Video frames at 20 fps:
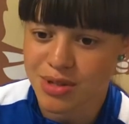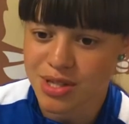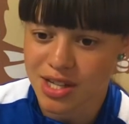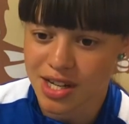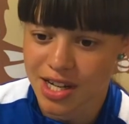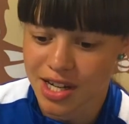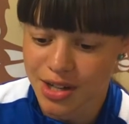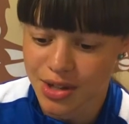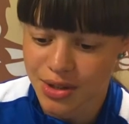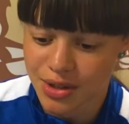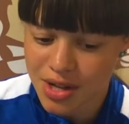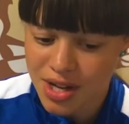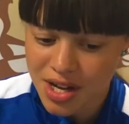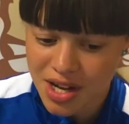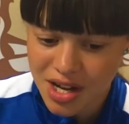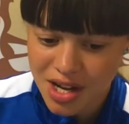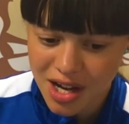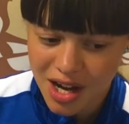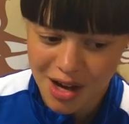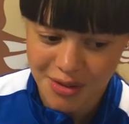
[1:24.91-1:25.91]
So
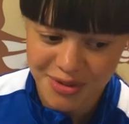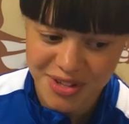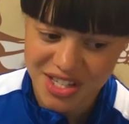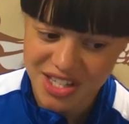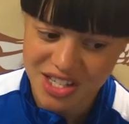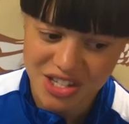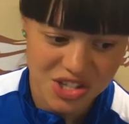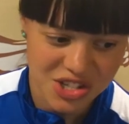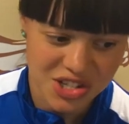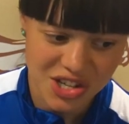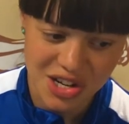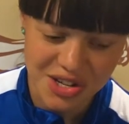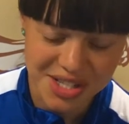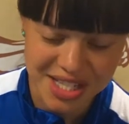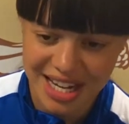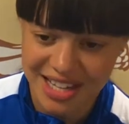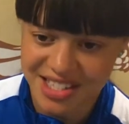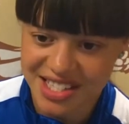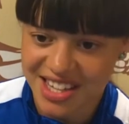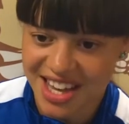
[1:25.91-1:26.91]
I think it just goes
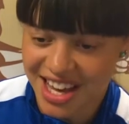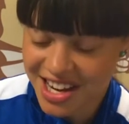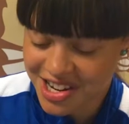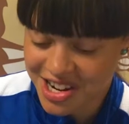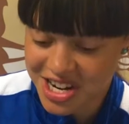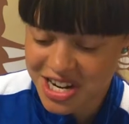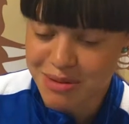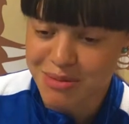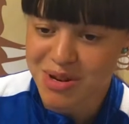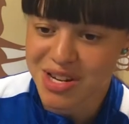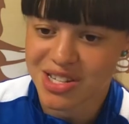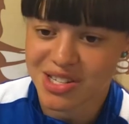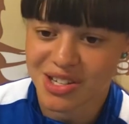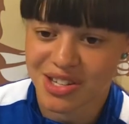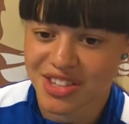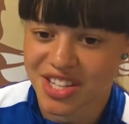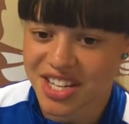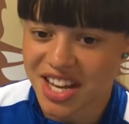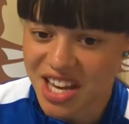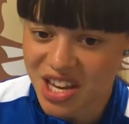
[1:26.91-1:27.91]
down to that 90 minutes
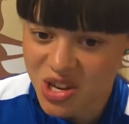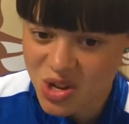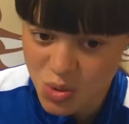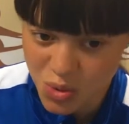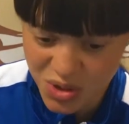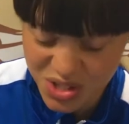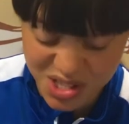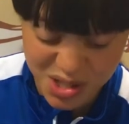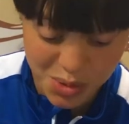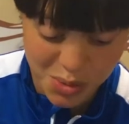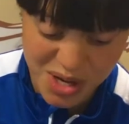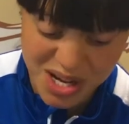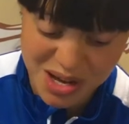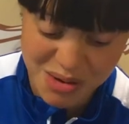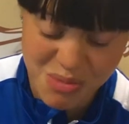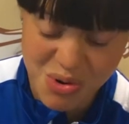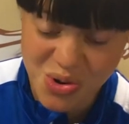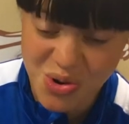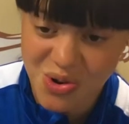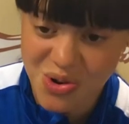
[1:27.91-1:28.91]
on the day. Who wants to win it
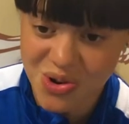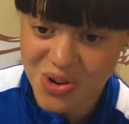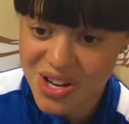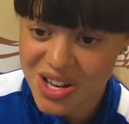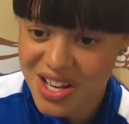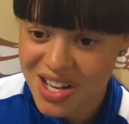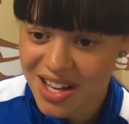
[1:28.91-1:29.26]
more?